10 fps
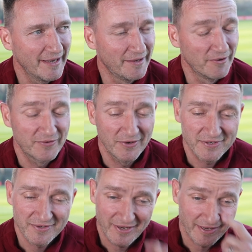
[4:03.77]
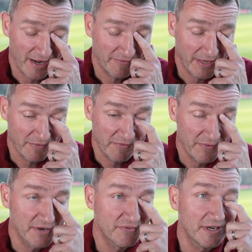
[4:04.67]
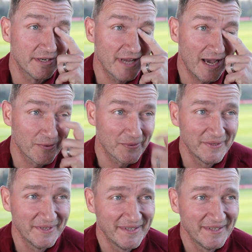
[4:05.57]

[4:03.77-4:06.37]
And of course, at halftime, maybe you are feeling down.